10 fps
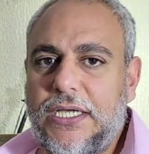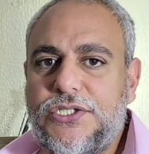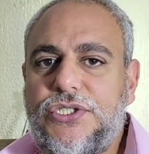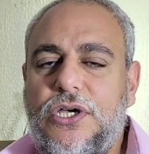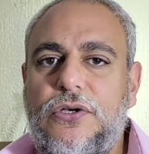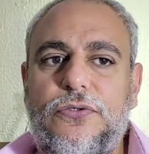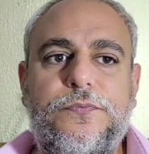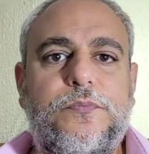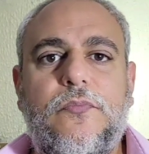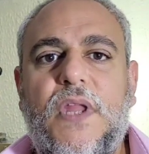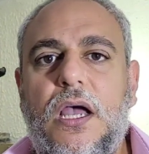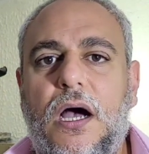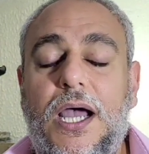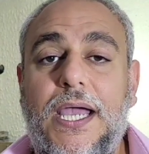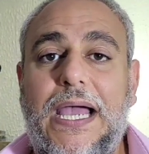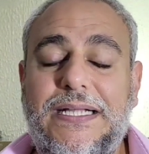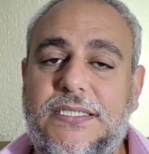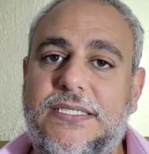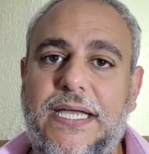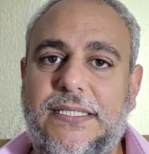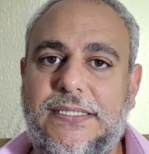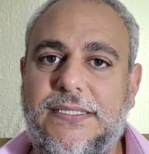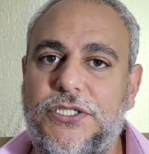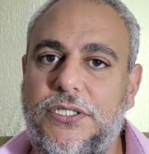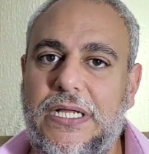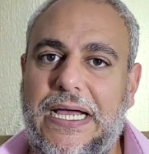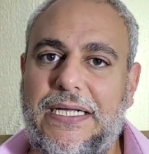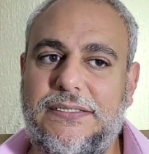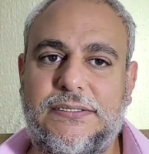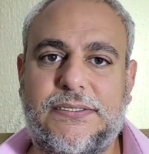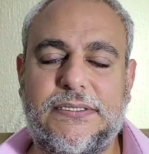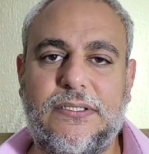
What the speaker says: So I had to take a decision, and